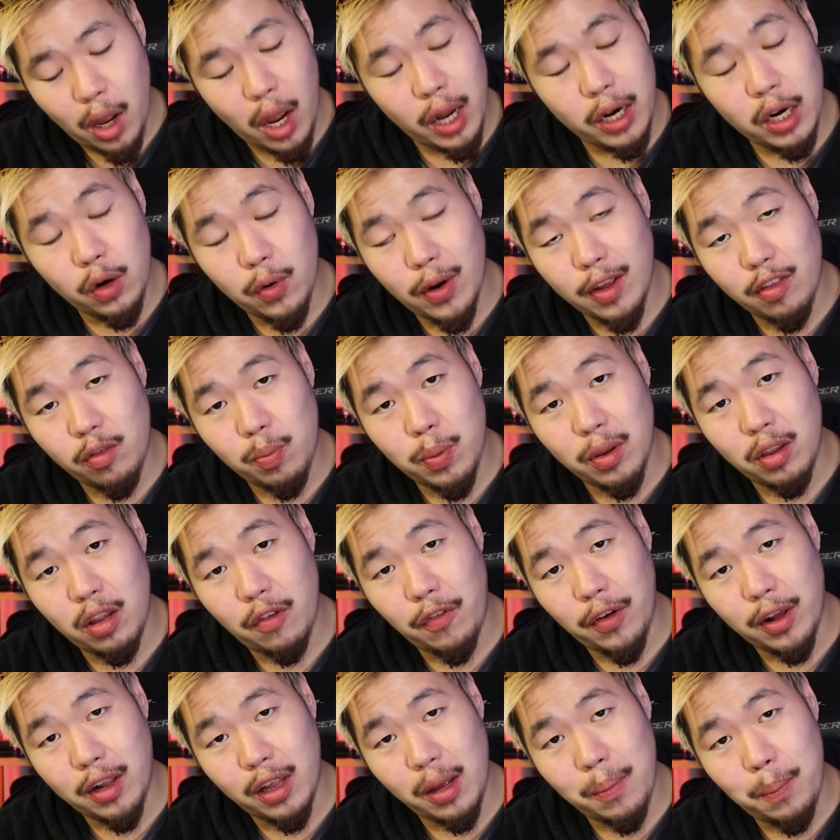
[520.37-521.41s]
onion rings
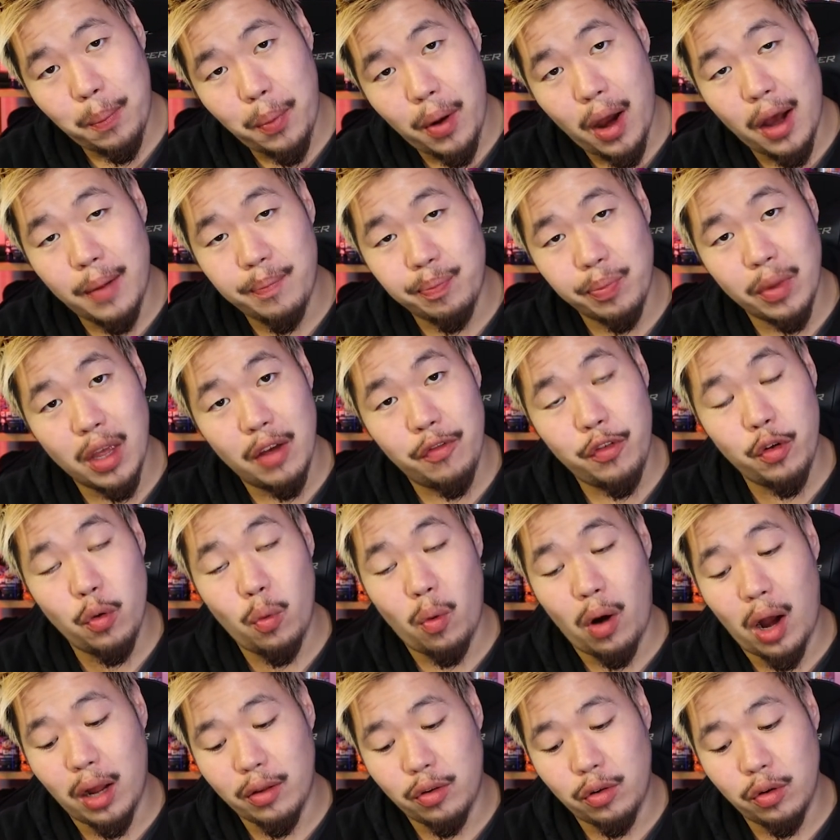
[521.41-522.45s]
specifically, but if you
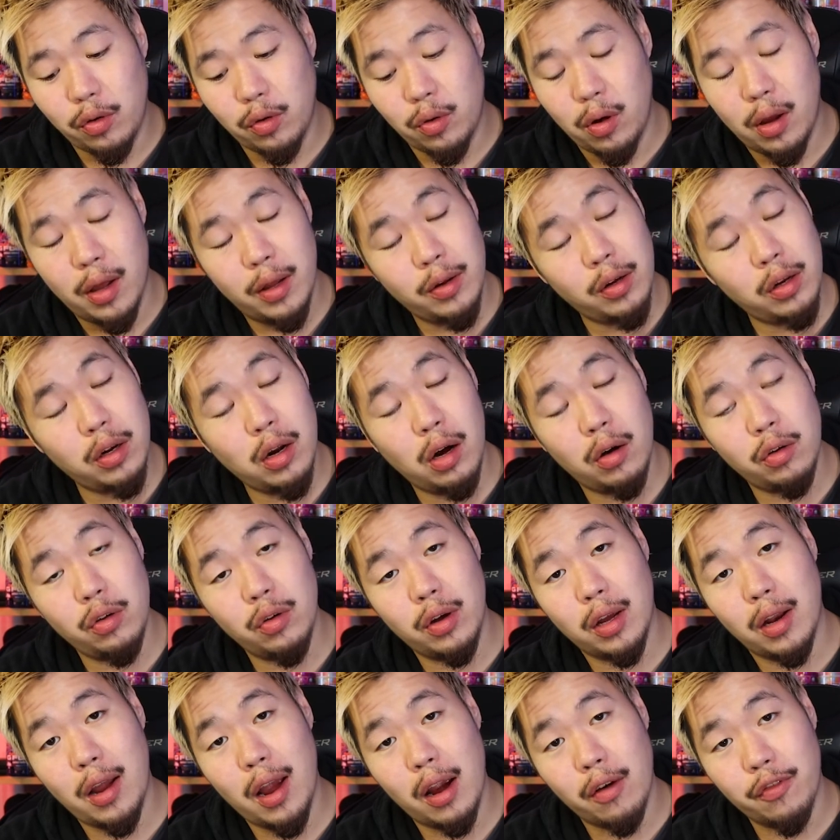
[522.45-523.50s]
want to, you know,
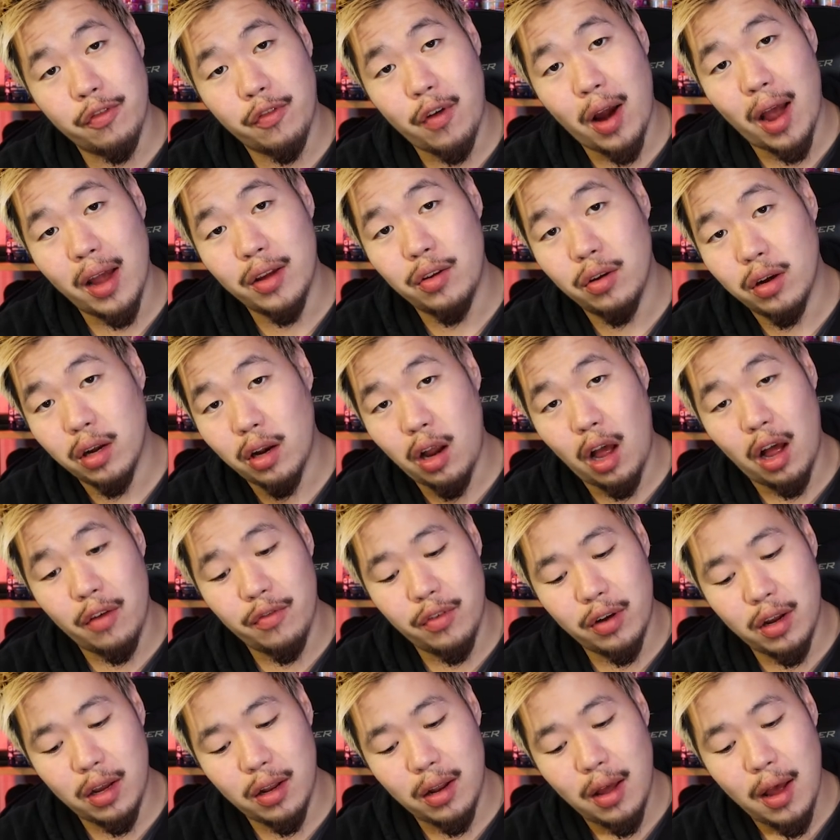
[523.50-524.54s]
you can air fry, you can
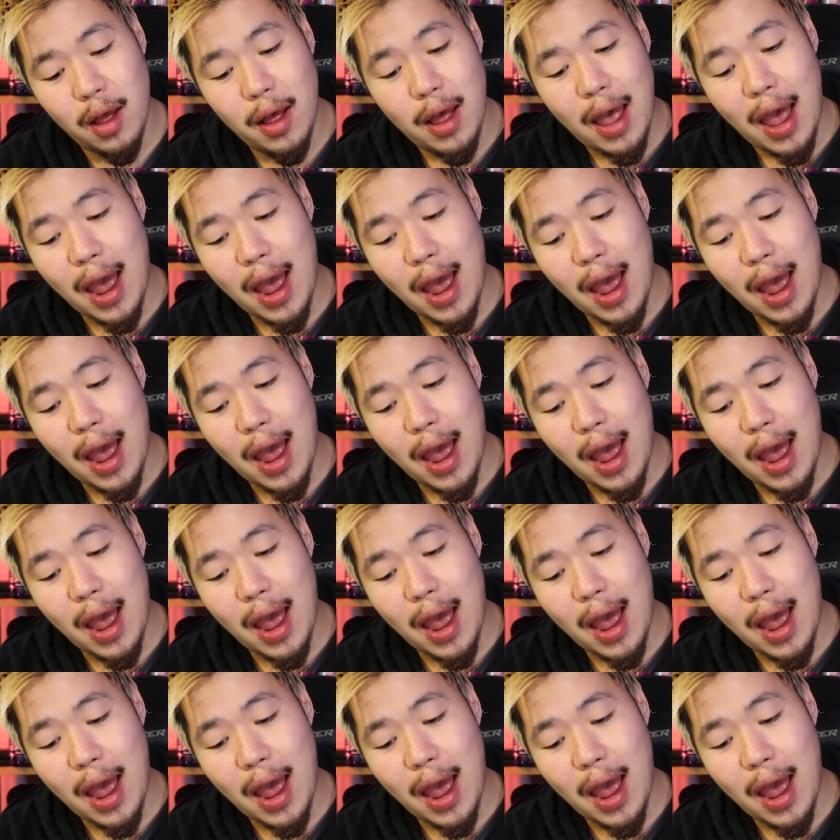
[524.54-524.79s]
oven it,